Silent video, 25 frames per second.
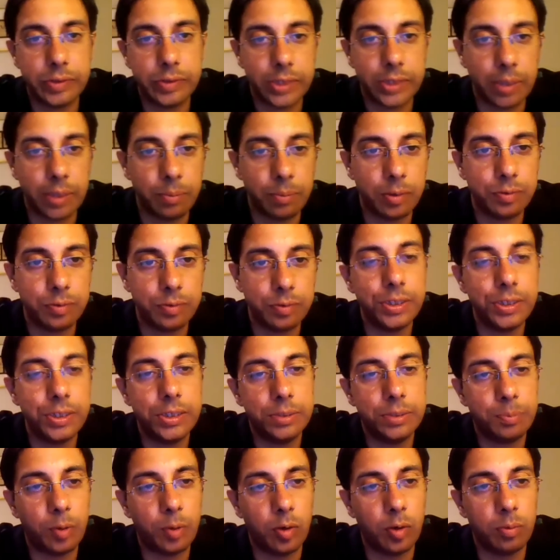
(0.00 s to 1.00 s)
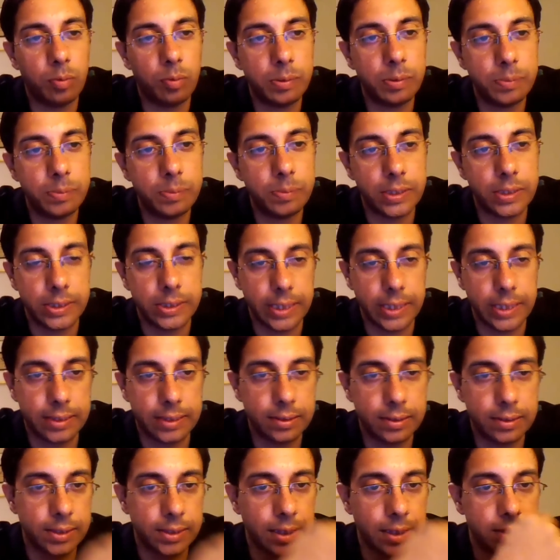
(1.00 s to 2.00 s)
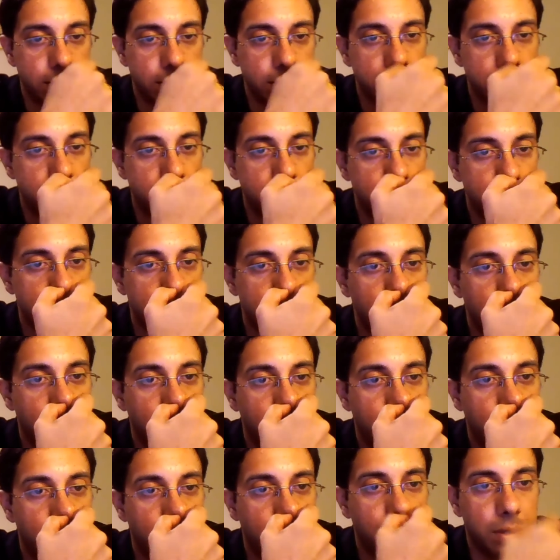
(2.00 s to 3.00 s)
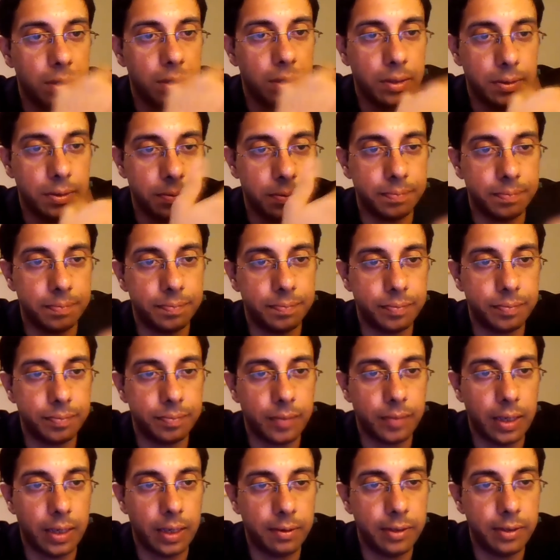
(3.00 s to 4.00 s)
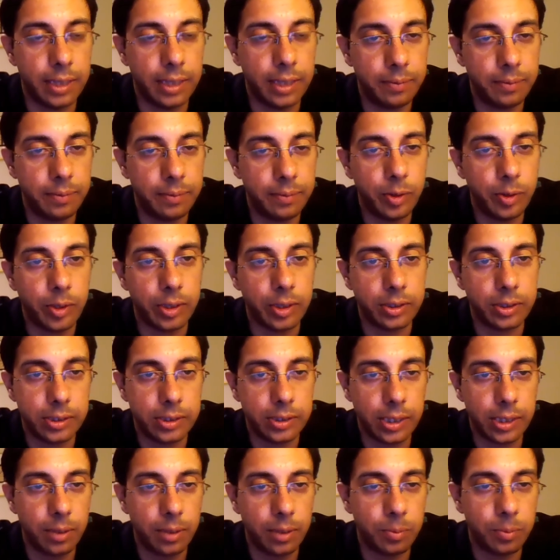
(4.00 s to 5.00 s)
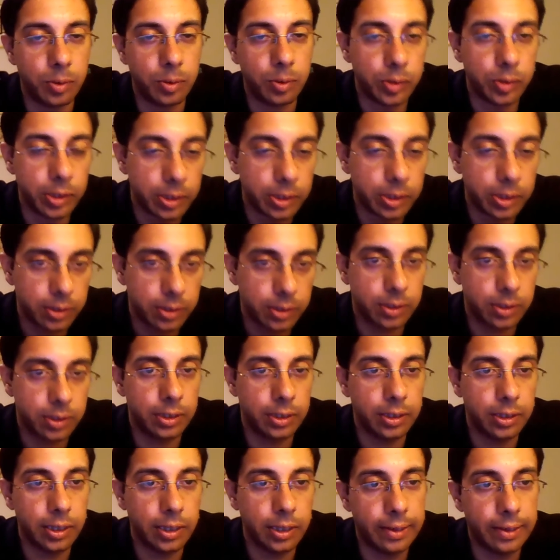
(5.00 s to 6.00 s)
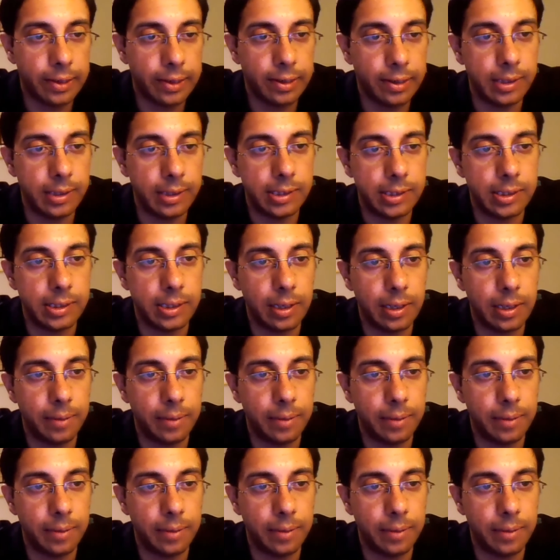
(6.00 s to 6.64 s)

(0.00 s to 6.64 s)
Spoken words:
some of these problems as exercises, and then you can think about it in greater detail.